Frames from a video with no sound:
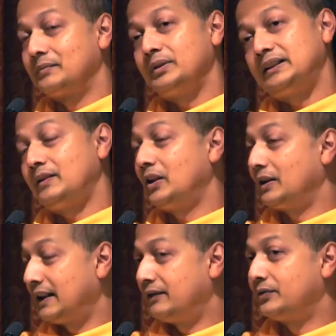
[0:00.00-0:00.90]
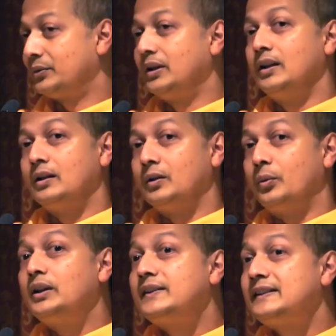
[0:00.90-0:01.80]
But they will all get food.
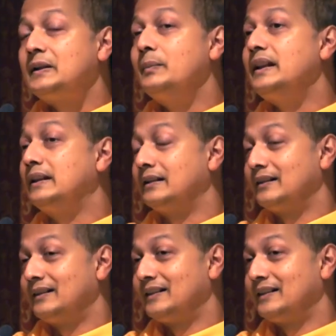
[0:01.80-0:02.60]
What does it mean?